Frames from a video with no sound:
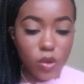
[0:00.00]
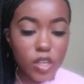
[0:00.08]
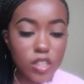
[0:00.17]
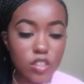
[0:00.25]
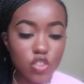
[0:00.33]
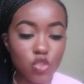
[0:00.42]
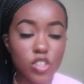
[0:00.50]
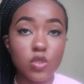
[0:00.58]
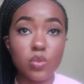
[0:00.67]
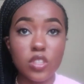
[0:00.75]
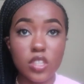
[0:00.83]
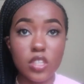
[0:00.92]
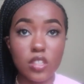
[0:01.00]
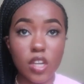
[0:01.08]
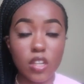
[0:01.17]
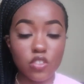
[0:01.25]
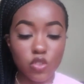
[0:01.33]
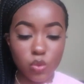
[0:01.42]
Okay, this dress was
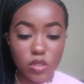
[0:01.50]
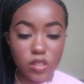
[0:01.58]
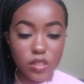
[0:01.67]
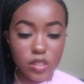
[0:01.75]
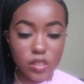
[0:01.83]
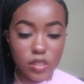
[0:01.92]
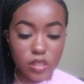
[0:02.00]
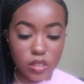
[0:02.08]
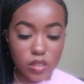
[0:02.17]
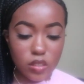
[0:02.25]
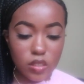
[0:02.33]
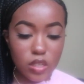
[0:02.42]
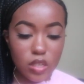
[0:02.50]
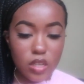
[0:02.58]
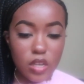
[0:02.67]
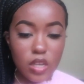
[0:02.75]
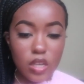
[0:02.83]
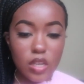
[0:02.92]
$10.26
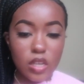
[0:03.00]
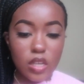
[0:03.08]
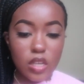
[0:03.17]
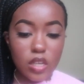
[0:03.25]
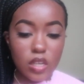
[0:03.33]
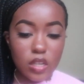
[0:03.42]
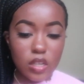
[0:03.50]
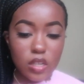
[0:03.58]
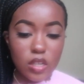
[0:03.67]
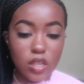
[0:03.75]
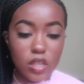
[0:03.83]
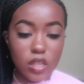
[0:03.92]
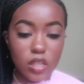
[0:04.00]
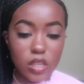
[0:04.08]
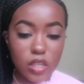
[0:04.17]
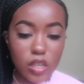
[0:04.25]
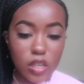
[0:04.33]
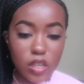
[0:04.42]
and
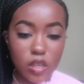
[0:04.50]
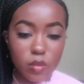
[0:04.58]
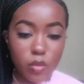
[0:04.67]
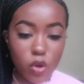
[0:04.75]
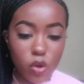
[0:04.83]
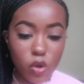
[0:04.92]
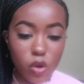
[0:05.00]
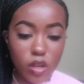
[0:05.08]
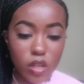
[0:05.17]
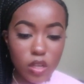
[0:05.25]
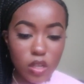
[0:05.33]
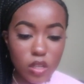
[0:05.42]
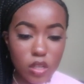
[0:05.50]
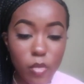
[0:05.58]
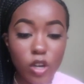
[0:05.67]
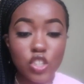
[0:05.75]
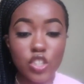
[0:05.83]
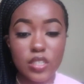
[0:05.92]
it came on
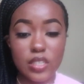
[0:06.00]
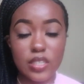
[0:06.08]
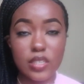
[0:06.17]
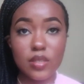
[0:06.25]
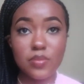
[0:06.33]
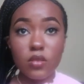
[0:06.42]
March 10th.